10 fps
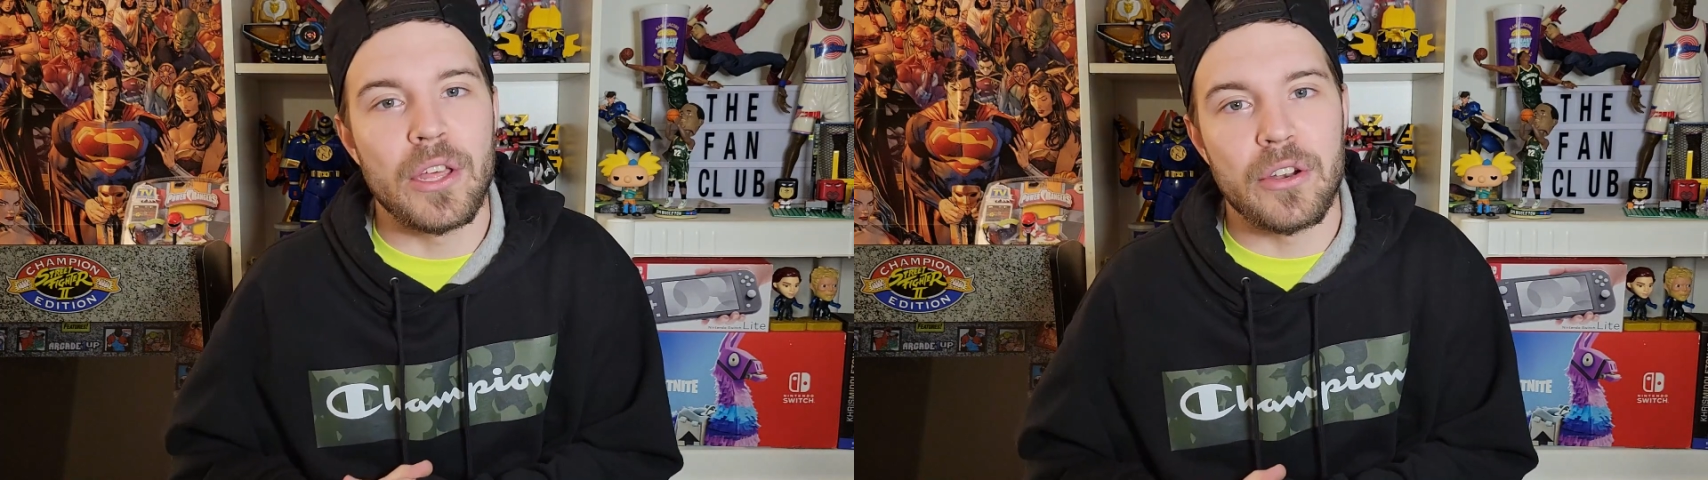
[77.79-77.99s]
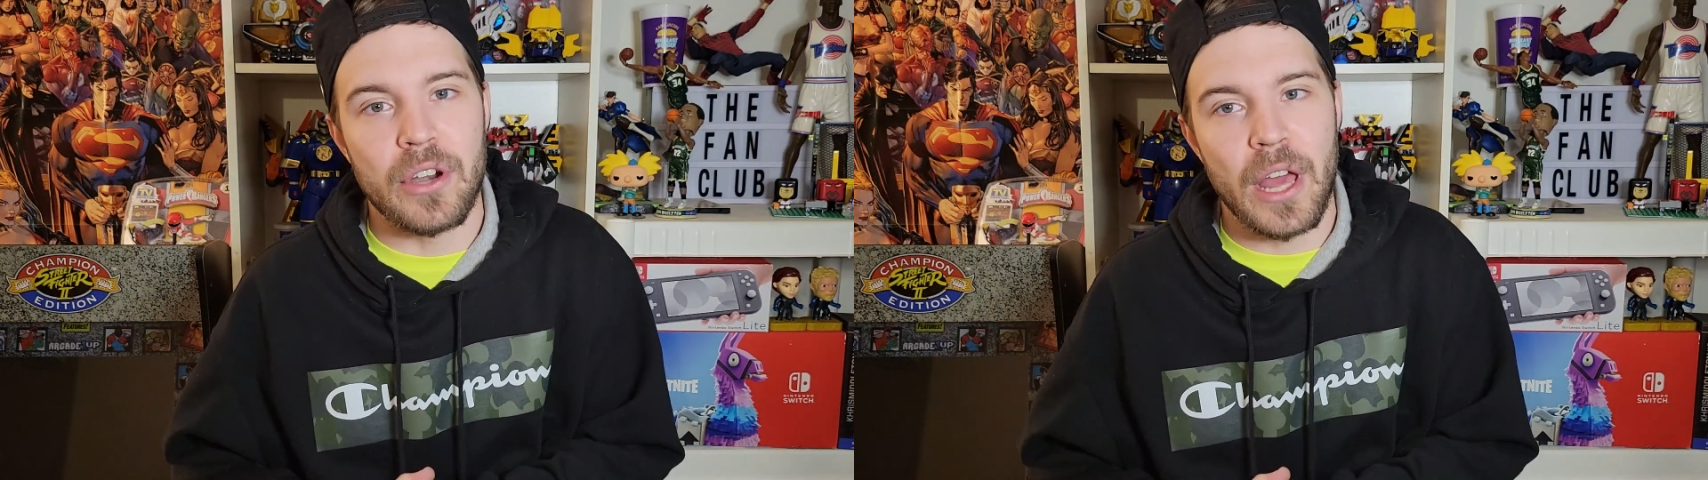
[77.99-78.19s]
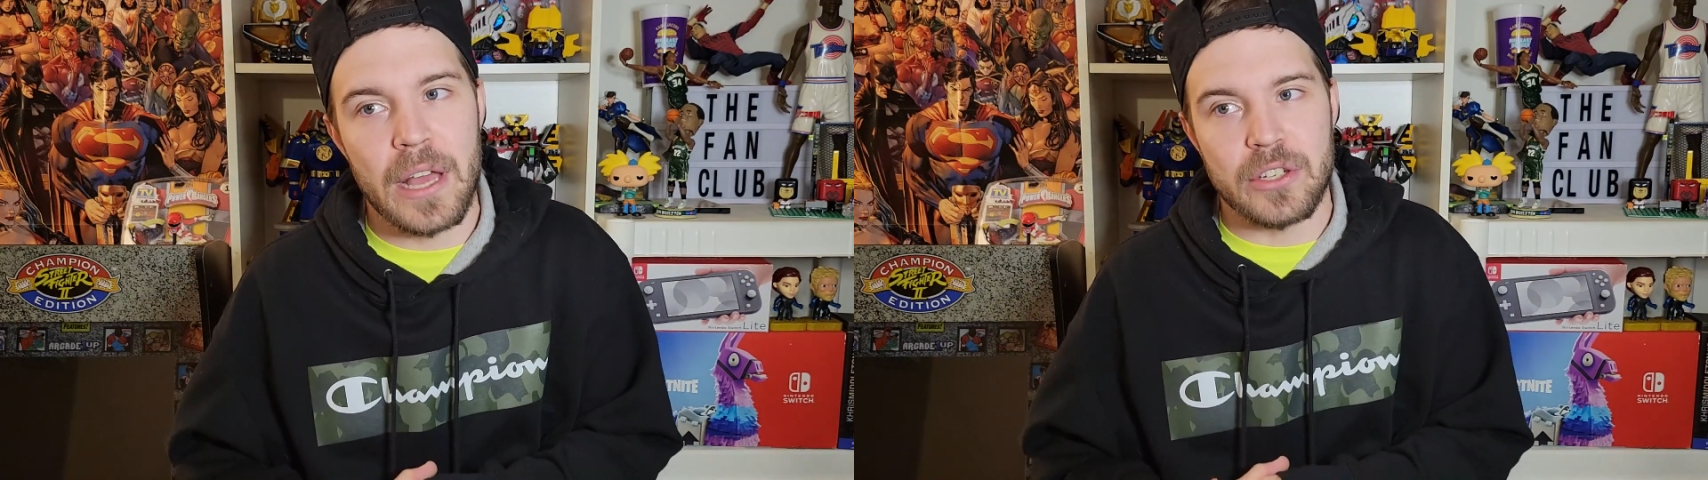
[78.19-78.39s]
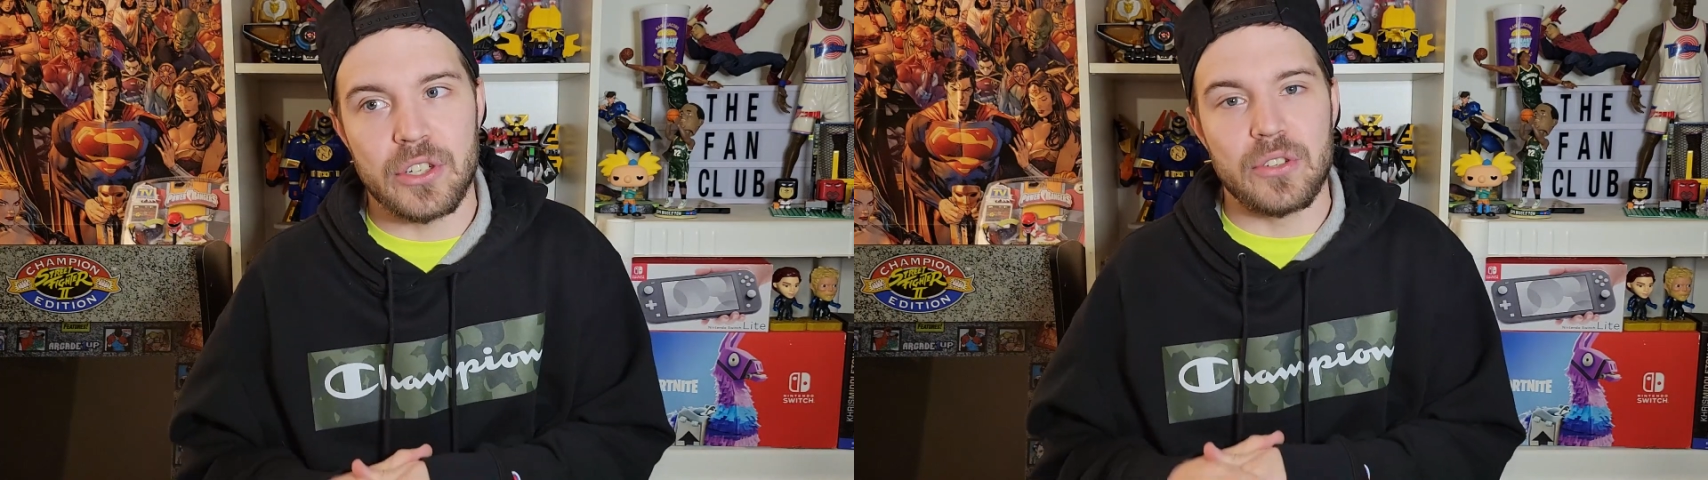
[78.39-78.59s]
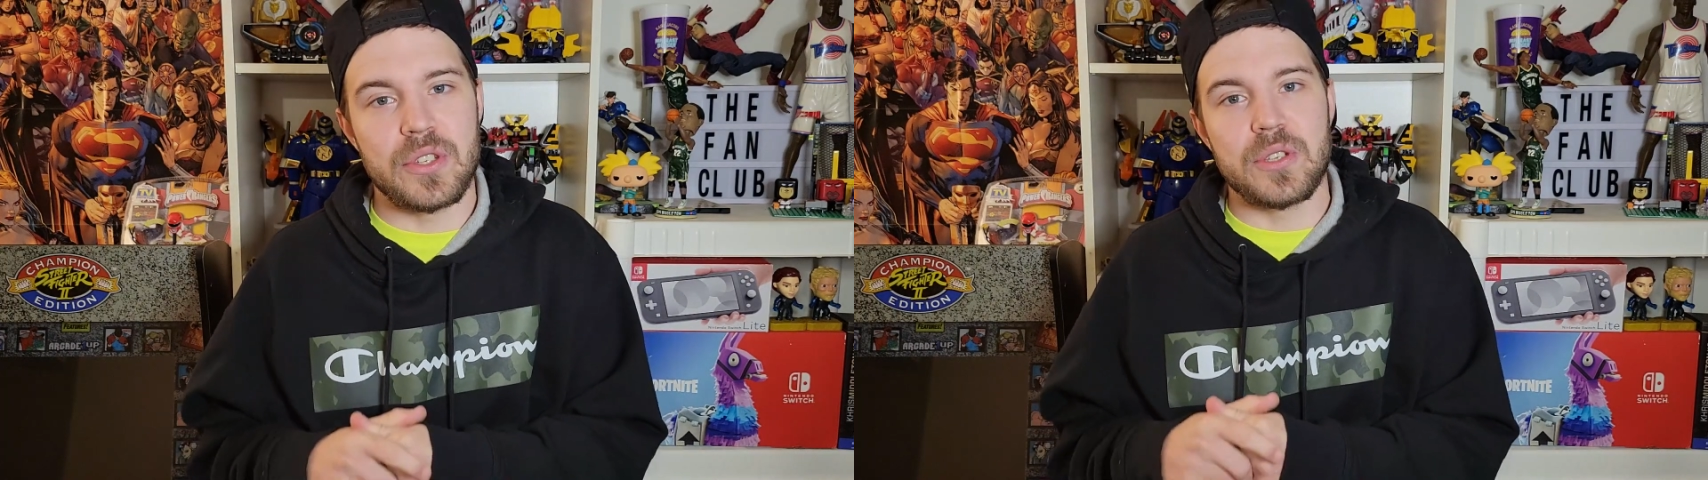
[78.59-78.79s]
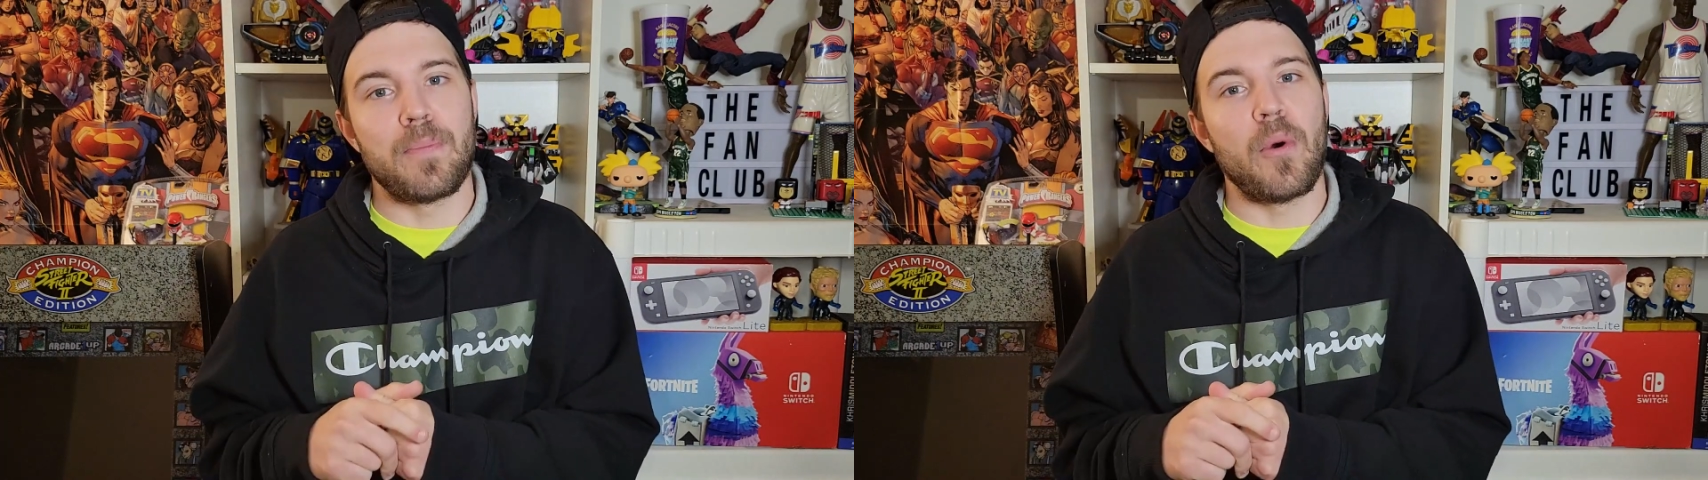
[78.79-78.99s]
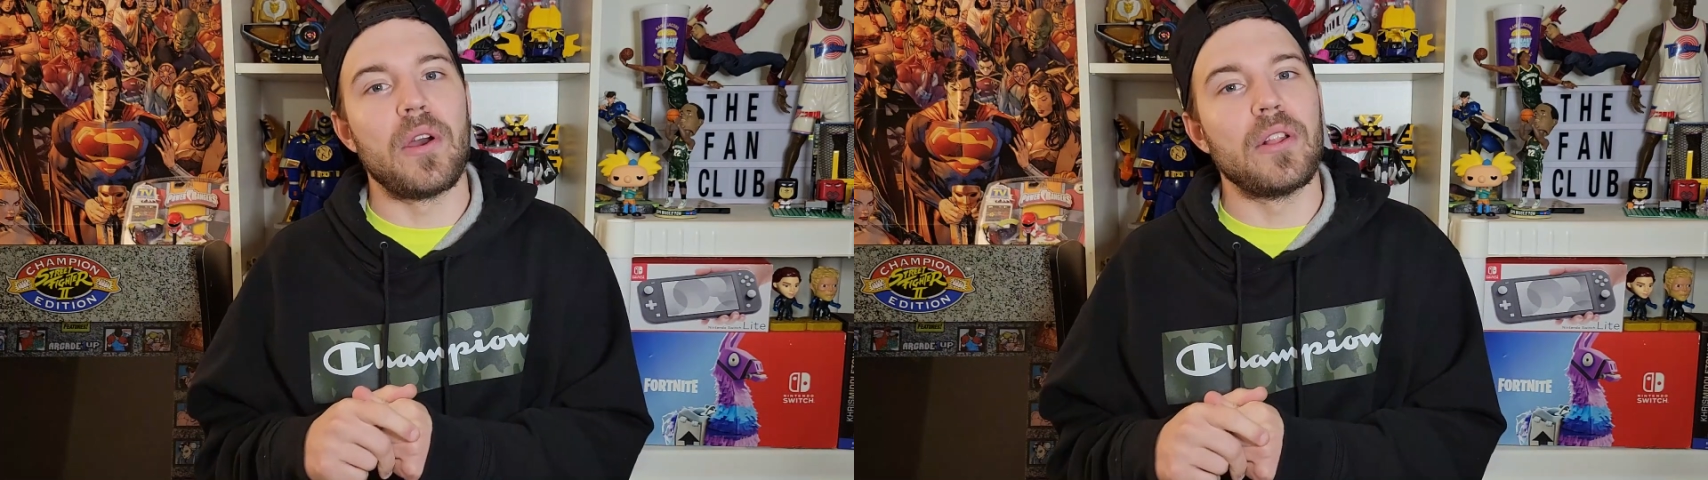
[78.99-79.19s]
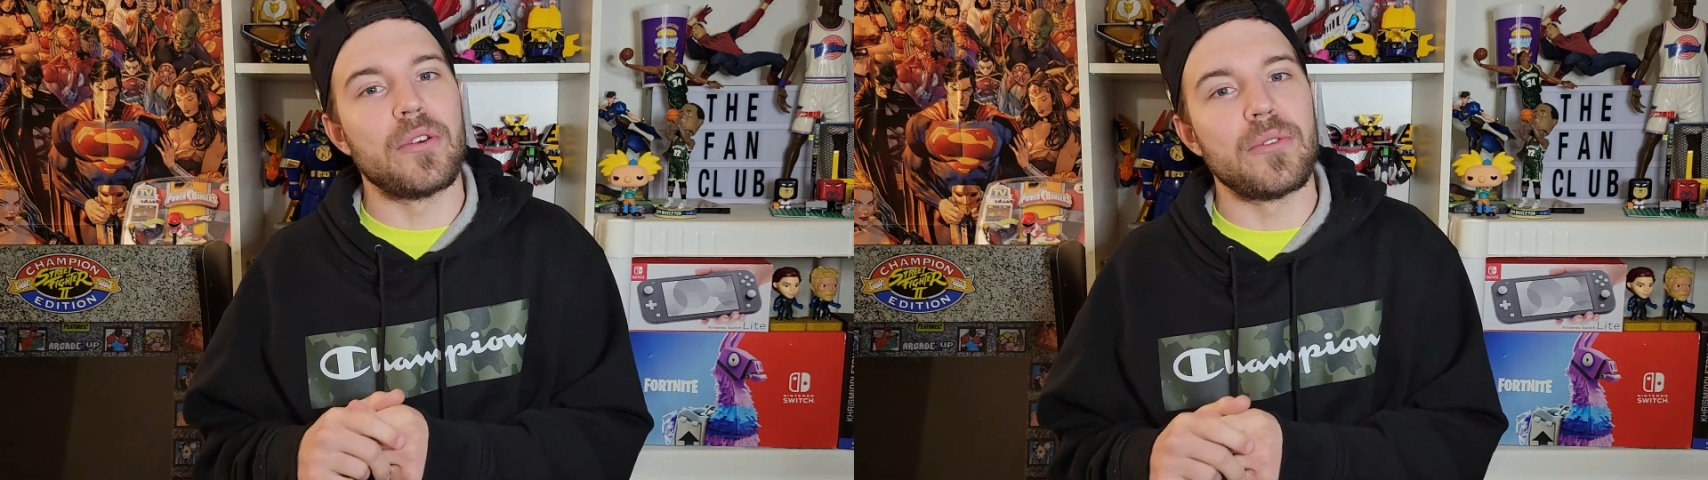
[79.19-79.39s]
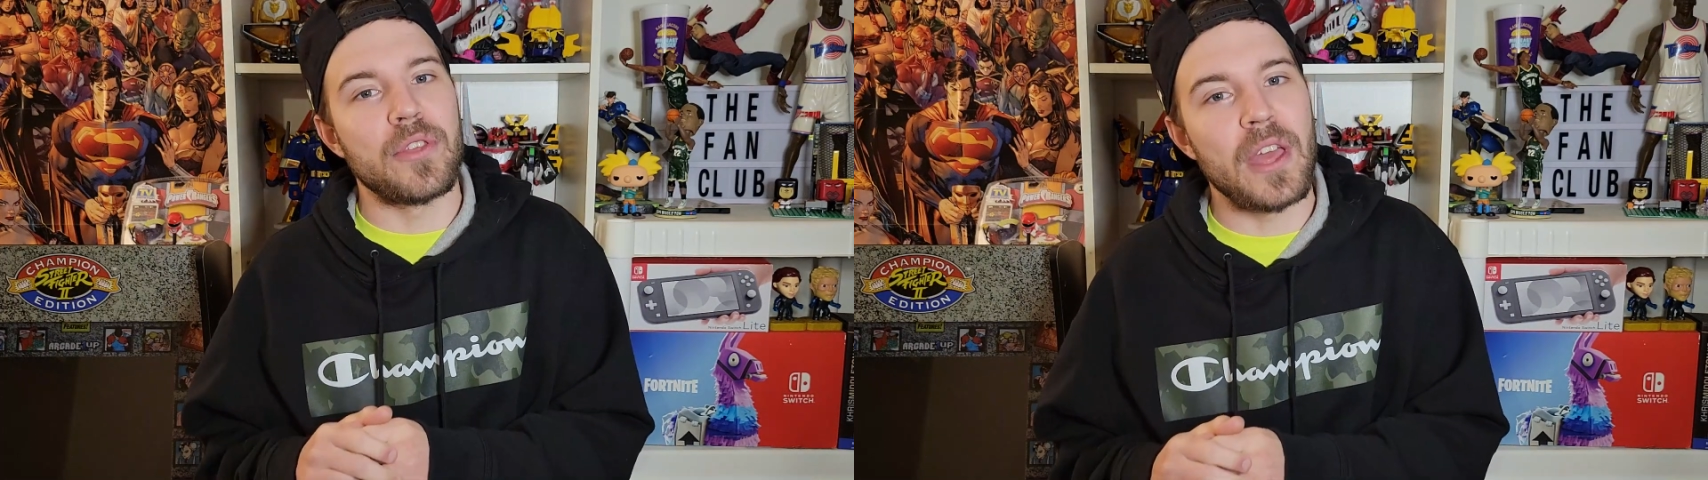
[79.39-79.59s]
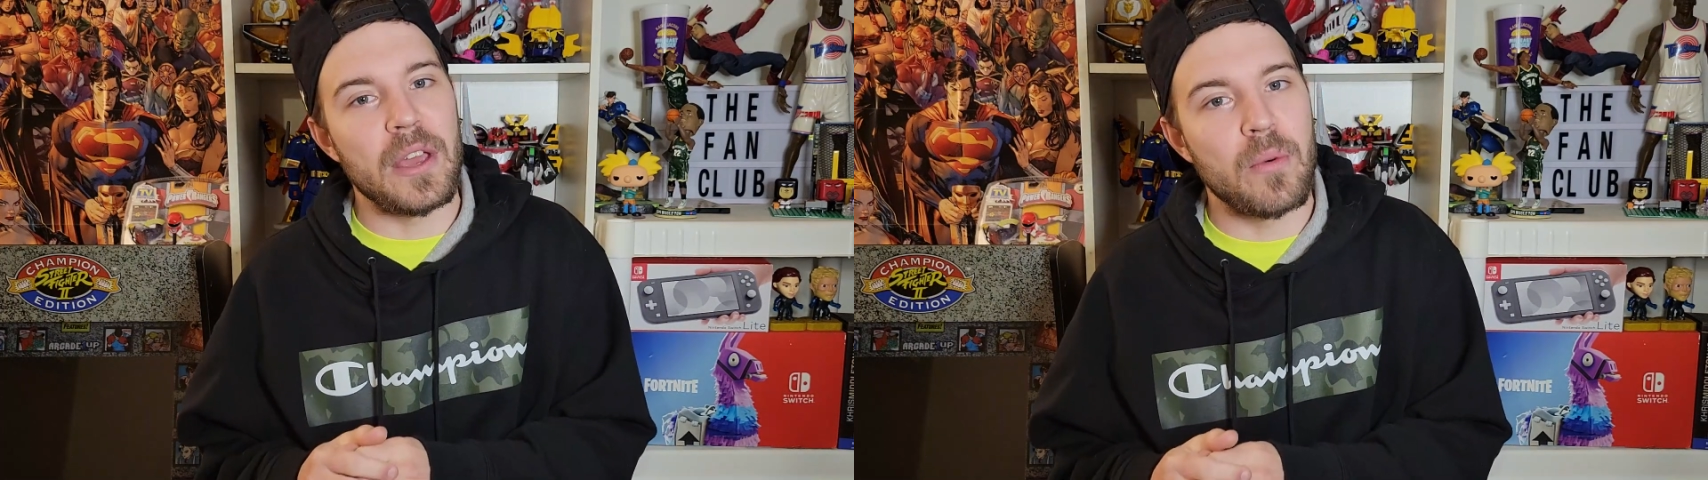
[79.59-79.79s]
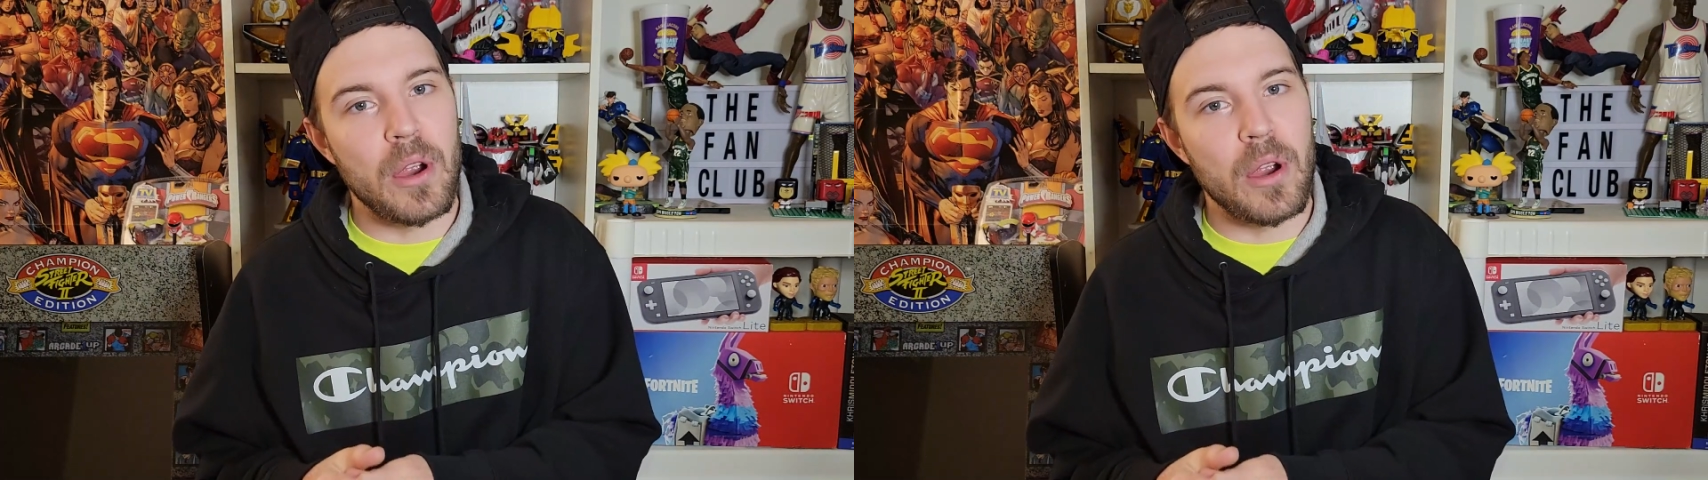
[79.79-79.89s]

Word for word: international spoiler thing